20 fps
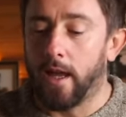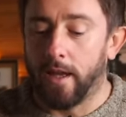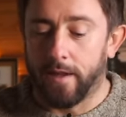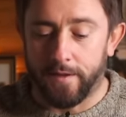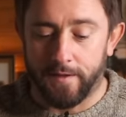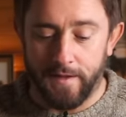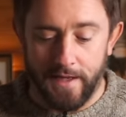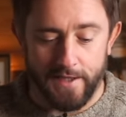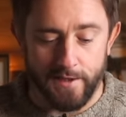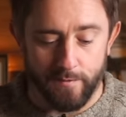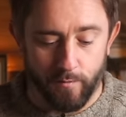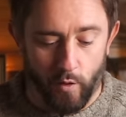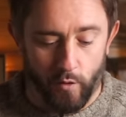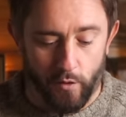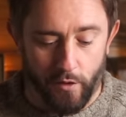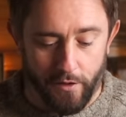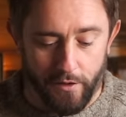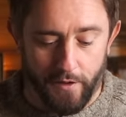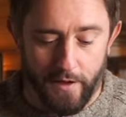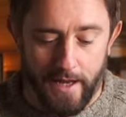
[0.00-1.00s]
This
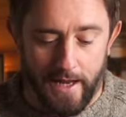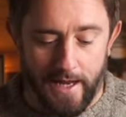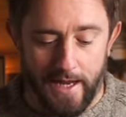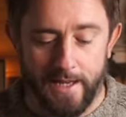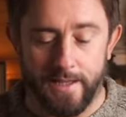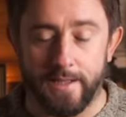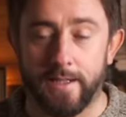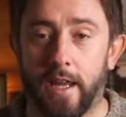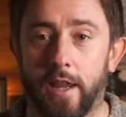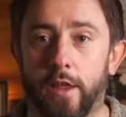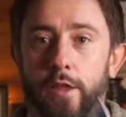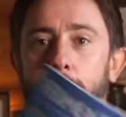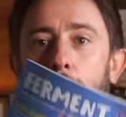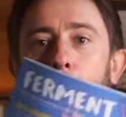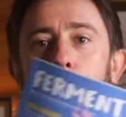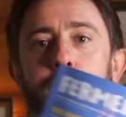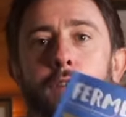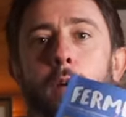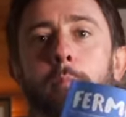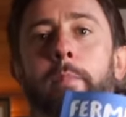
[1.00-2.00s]
month, in the
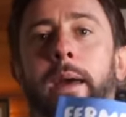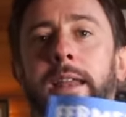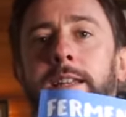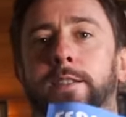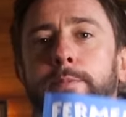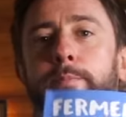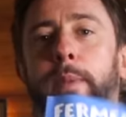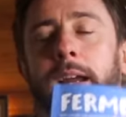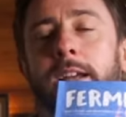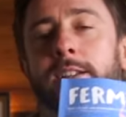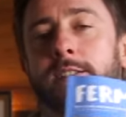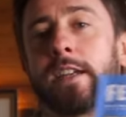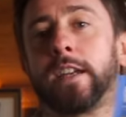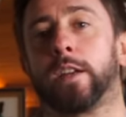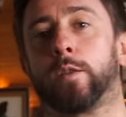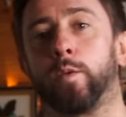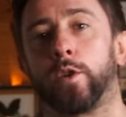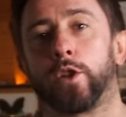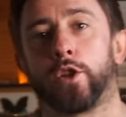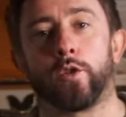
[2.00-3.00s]
Ferment
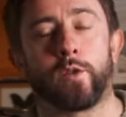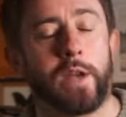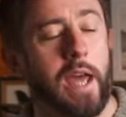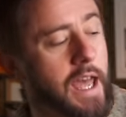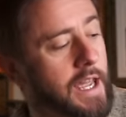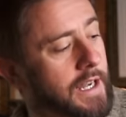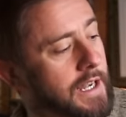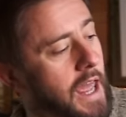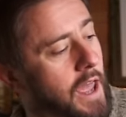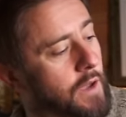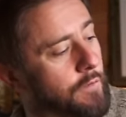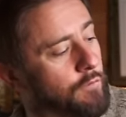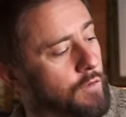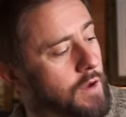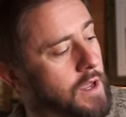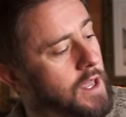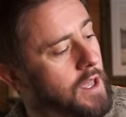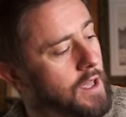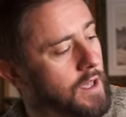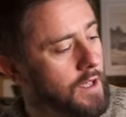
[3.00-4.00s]
magazine, which you get in
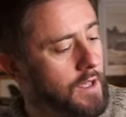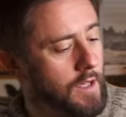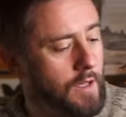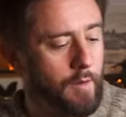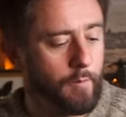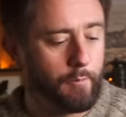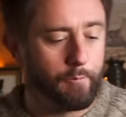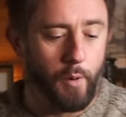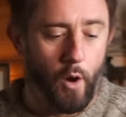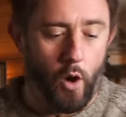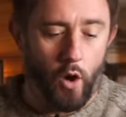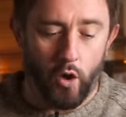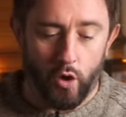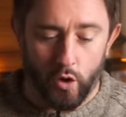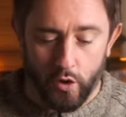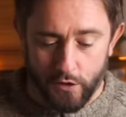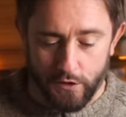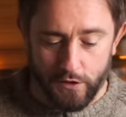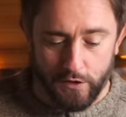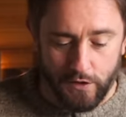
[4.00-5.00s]
every
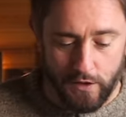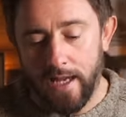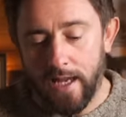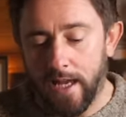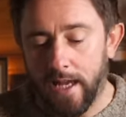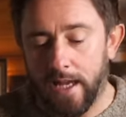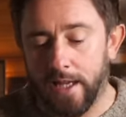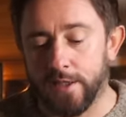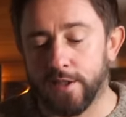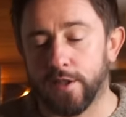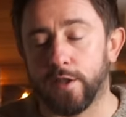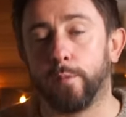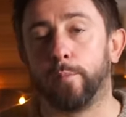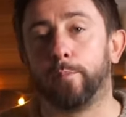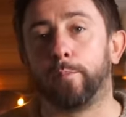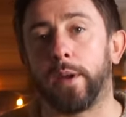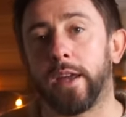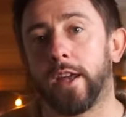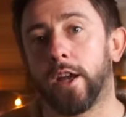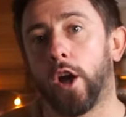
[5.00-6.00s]
box, it's the
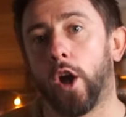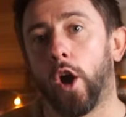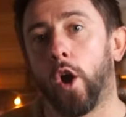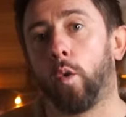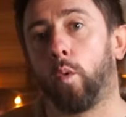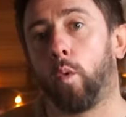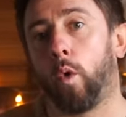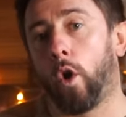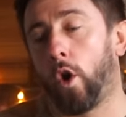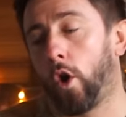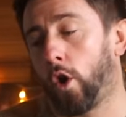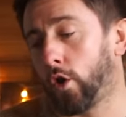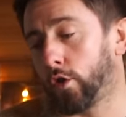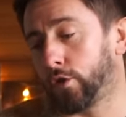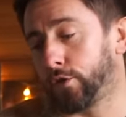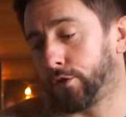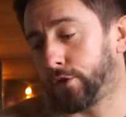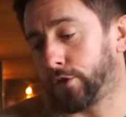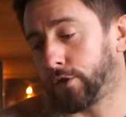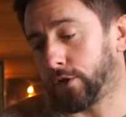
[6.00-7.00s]
Beer
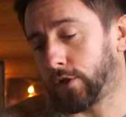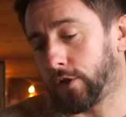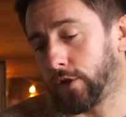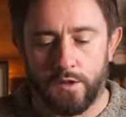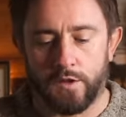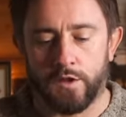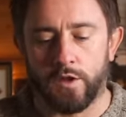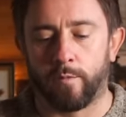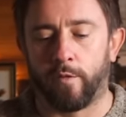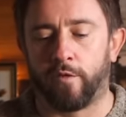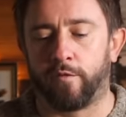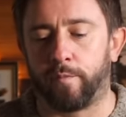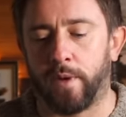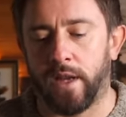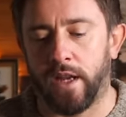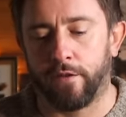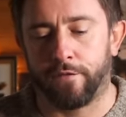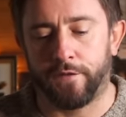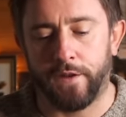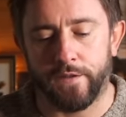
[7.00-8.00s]
Awards, some of
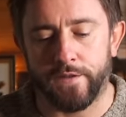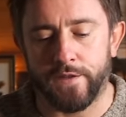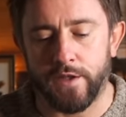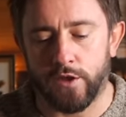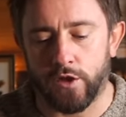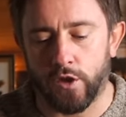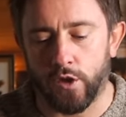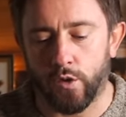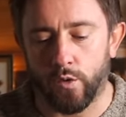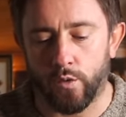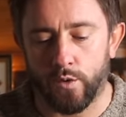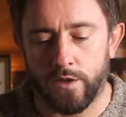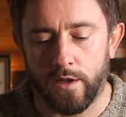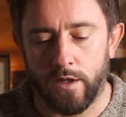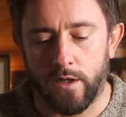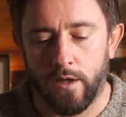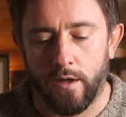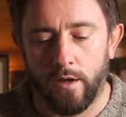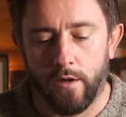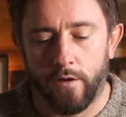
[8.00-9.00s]
Beer52's
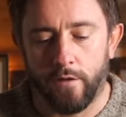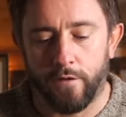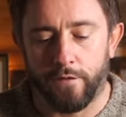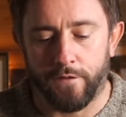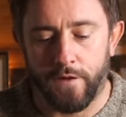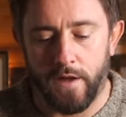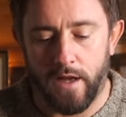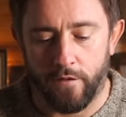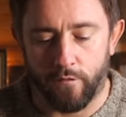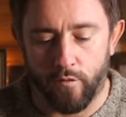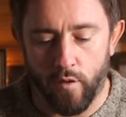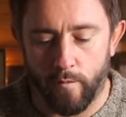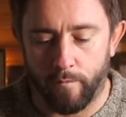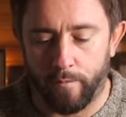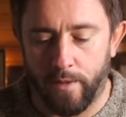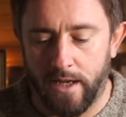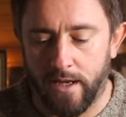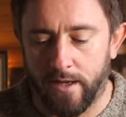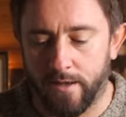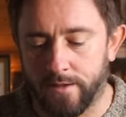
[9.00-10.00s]
favourite
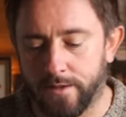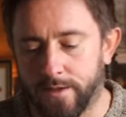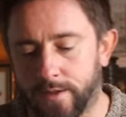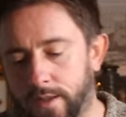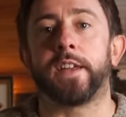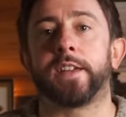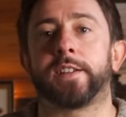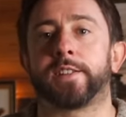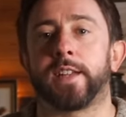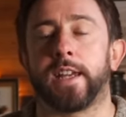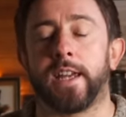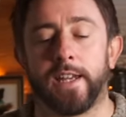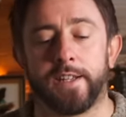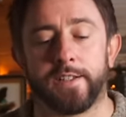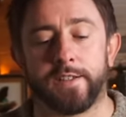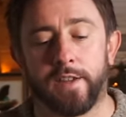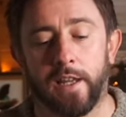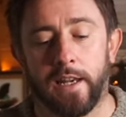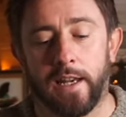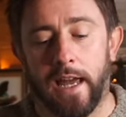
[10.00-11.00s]
beers. This
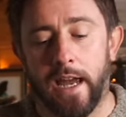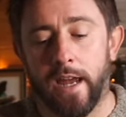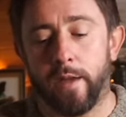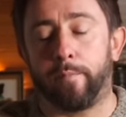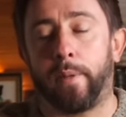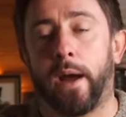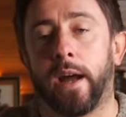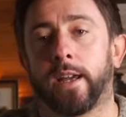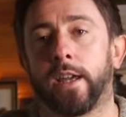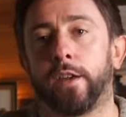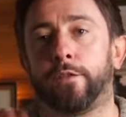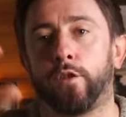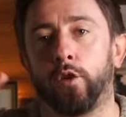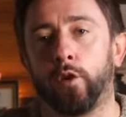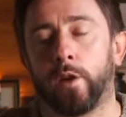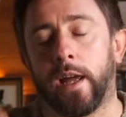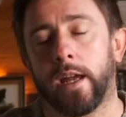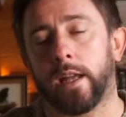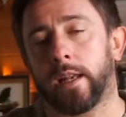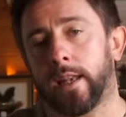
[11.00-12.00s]
is the light pack. If you
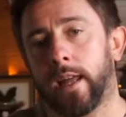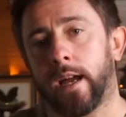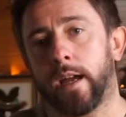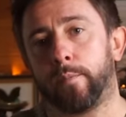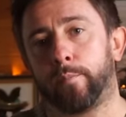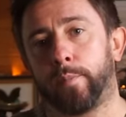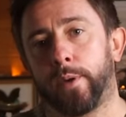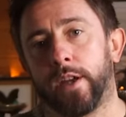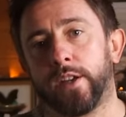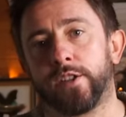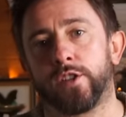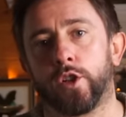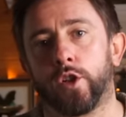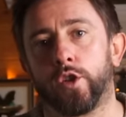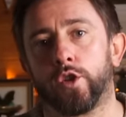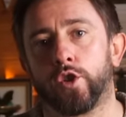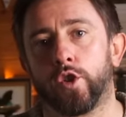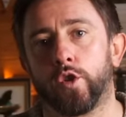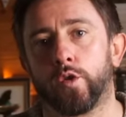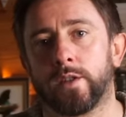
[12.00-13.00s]
like light beers, you
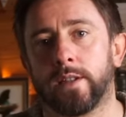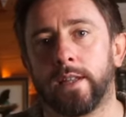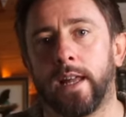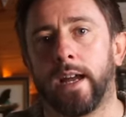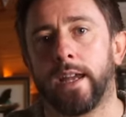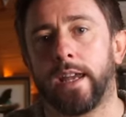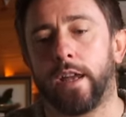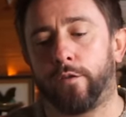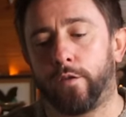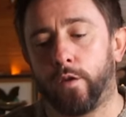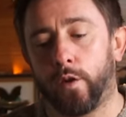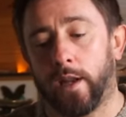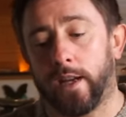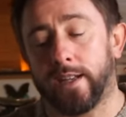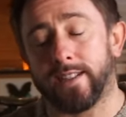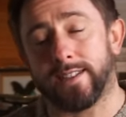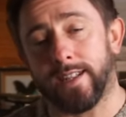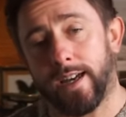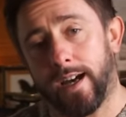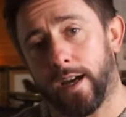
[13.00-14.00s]
can choose light. If you
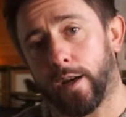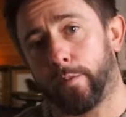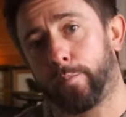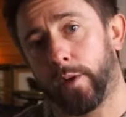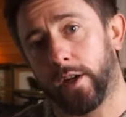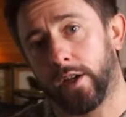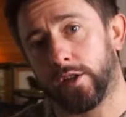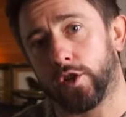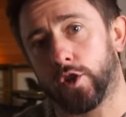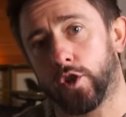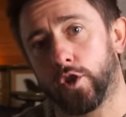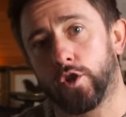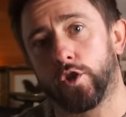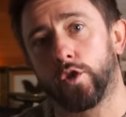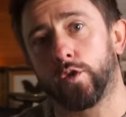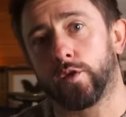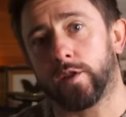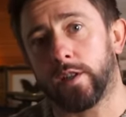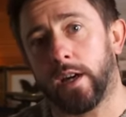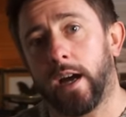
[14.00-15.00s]
like dark beers, you can
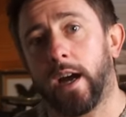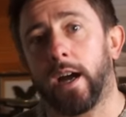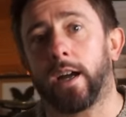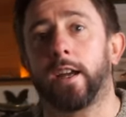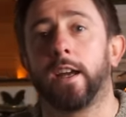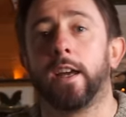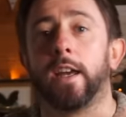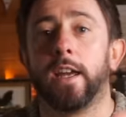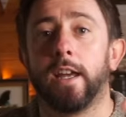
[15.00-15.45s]
choose dark.